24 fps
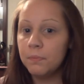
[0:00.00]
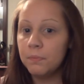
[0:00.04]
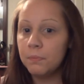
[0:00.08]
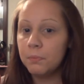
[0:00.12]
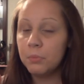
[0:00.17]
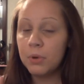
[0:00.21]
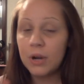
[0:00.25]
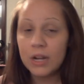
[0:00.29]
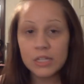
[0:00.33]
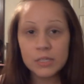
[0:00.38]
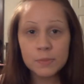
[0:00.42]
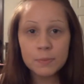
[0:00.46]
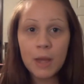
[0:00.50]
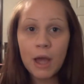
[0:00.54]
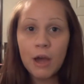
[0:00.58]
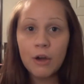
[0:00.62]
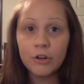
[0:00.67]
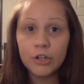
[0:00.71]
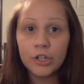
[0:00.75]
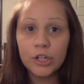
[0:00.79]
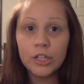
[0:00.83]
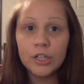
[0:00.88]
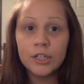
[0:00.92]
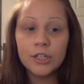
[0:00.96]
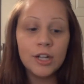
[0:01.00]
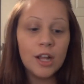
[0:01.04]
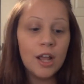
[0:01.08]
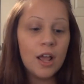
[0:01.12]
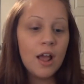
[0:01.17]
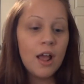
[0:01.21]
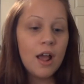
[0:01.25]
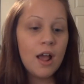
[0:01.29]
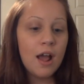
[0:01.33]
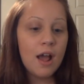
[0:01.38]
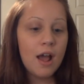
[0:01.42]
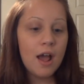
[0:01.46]
pressed powder.
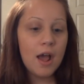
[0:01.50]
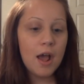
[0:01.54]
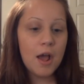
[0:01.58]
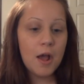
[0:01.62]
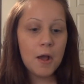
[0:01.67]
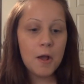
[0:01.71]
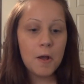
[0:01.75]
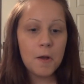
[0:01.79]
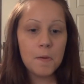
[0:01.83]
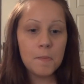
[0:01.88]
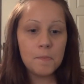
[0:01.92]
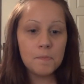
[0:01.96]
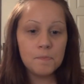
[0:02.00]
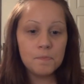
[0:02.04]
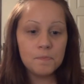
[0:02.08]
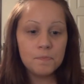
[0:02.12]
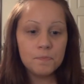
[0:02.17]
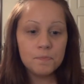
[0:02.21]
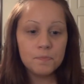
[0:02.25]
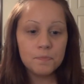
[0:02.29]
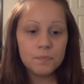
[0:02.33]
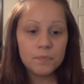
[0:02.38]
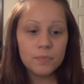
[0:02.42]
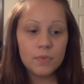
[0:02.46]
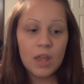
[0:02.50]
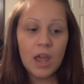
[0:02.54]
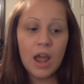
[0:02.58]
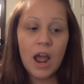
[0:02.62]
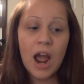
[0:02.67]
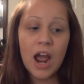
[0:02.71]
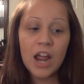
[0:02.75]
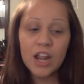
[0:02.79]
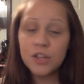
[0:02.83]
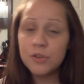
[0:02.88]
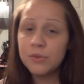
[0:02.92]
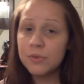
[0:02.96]

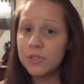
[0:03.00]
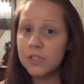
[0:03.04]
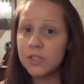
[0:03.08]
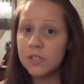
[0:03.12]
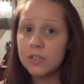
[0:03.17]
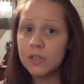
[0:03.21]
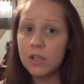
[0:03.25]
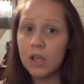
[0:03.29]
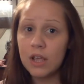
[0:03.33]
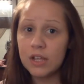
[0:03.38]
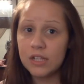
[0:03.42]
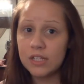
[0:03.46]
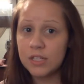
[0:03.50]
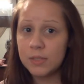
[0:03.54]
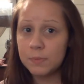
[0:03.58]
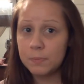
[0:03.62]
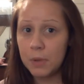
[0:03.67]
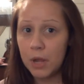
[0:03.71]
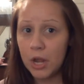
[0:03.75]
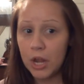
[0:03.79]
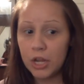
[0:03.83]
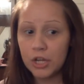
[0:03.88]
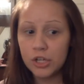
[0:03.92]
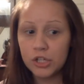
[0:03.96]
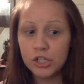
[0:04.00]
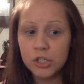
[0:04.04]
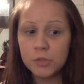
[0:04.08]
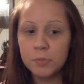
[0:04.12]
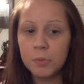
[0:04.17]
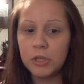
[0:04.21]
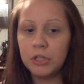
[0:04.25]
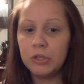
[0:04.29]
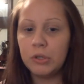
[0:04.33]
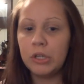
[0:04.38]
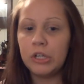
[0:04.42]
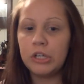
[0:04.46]
I use a sponge,
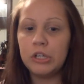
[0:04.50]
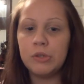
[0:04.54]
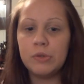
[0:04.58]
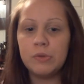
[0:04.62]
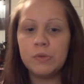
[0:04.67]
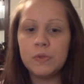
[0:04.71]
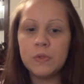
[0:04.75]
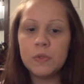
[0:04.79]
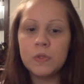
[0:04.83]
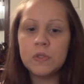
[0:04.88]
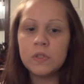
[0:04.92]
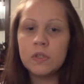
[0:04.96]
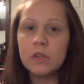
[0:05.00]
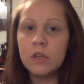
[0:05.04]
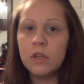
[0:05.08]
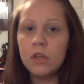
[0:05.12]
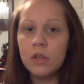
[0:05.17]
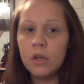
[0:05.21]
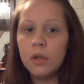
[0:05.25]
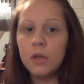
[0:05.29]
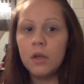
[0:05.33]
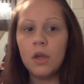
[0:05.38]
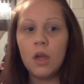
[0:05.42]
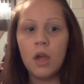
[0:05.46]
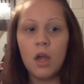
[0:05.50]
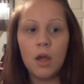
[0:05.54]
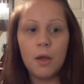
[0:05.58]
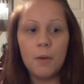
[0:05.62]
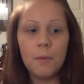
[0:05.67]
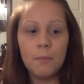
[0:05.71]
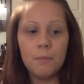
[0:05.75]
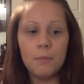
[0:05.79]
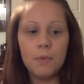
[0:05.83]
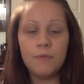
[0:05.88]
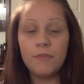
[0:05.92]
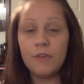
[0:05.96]
but you can use
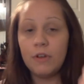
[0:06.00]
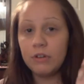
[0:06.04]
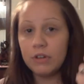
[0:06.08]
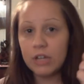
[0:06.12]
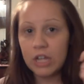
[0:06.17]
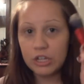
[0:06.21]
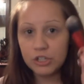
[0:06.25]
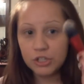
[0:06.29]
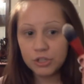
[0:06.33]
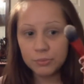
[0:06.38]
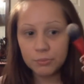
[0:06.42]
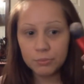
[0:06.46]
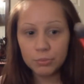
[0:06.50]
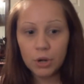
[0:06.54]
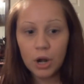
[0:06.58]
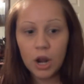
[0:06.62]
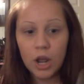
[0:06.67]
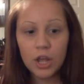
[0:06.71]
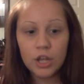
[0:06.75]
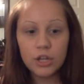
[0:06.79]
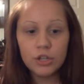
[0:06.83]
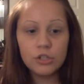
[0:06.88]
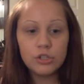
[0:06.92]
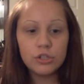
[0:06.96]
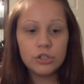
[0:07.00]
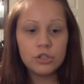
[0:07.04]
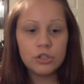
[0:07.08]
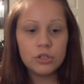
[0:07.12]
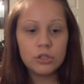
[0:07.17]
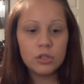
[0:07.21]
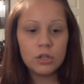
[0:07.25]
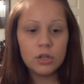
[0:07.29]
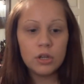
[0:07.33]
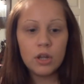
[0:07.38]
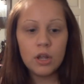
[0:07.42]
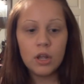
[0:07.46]
a foundation brush.
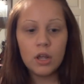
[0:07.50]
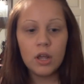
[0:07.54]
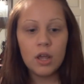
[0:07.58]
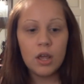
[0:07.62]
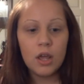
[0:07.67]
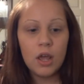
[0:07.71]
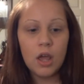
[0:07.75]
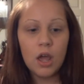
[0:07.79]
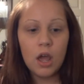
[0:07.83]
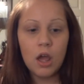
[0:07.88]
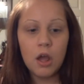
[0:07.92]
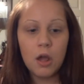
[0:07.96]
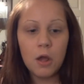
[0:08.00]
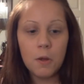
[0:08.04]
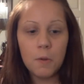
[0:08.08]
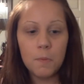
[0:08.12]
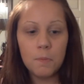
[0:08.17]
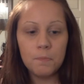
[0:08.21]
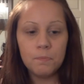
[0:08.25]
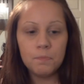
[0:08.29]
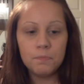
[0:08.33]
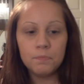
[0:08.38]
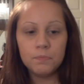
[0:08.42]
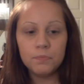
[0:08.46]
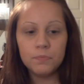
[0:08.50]
And